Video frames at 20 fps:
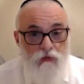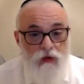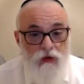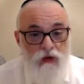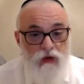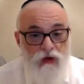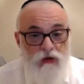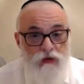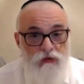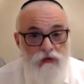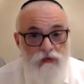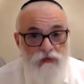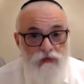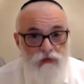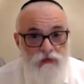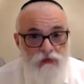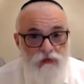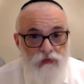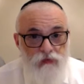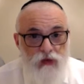Yeah.
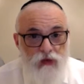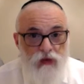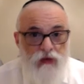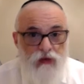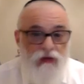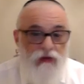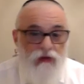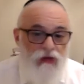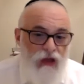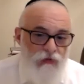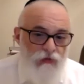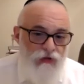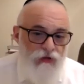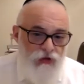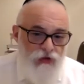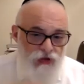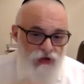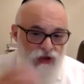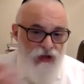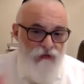What happens
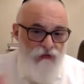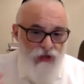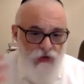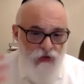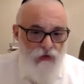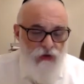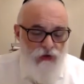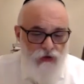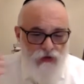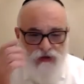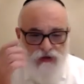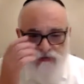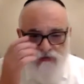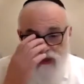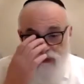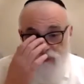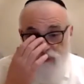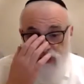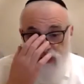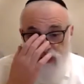on Shabbos, we don't
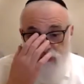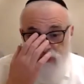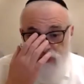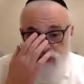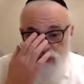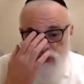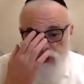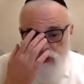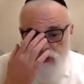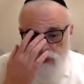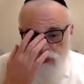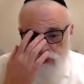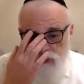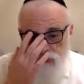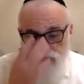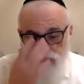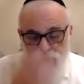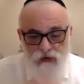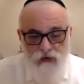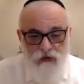mind what happens on Shabbos,
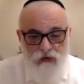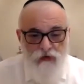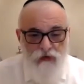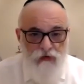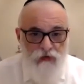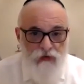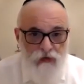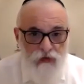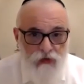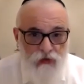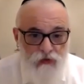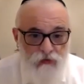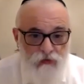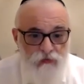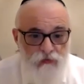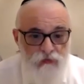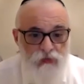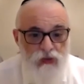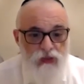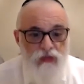but yeah,
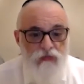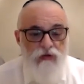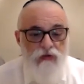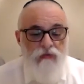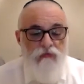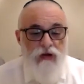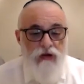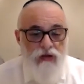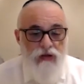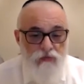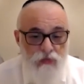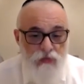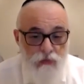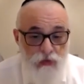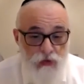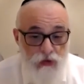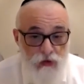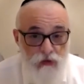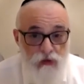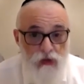that's to be the ma'isa
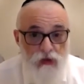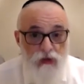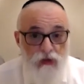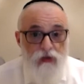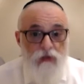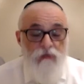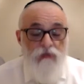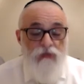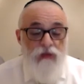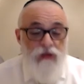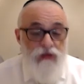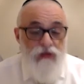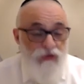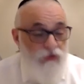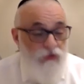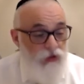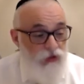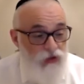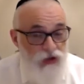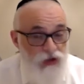b'poyo. And
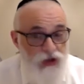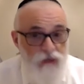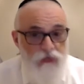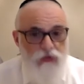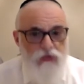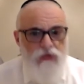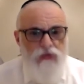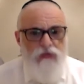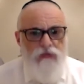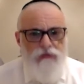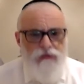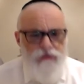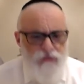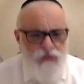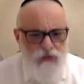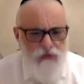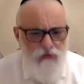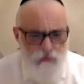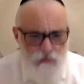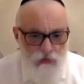even on Shabbos,
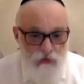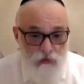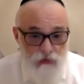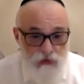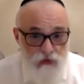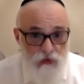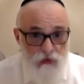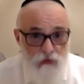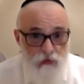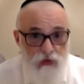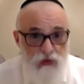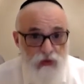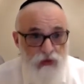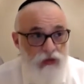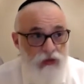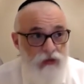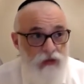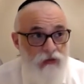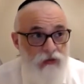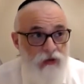maybe we do both the
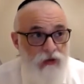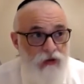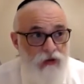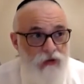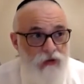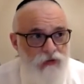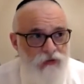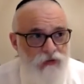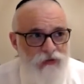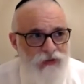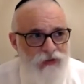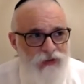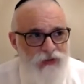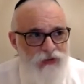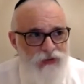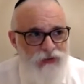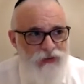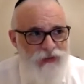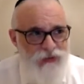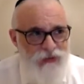second day. We
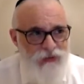don't...